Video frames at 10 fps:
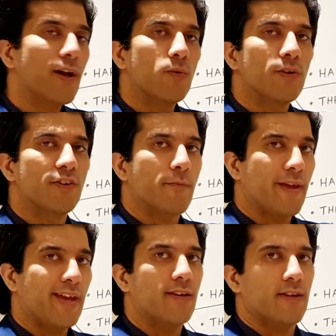will
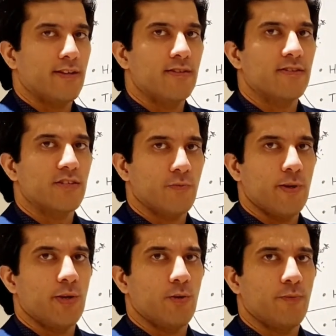remain in this
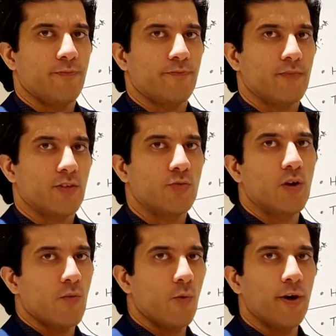window to
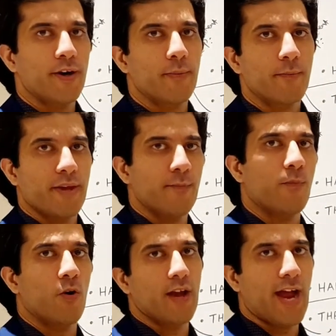avoid ping
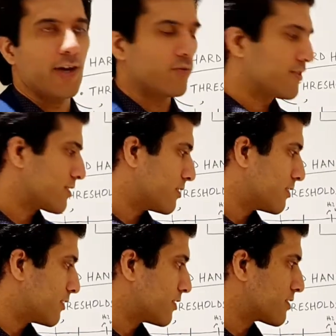pong handovers.
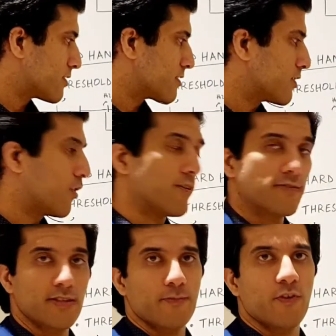This is the
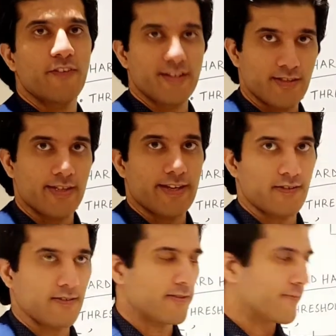concept of
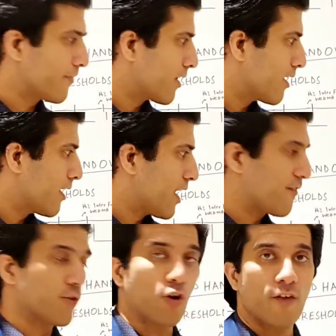hysteresis. And
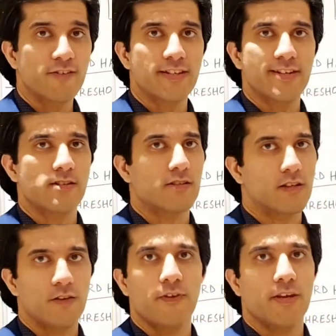for offsets,
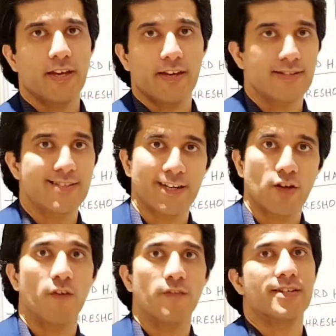we can set
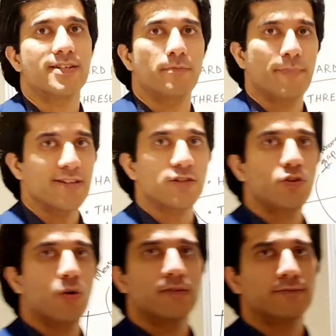offsets based
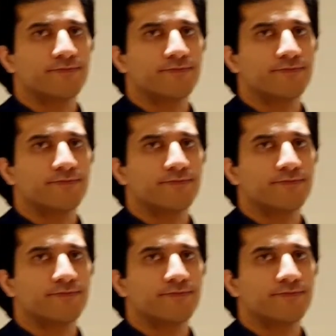on,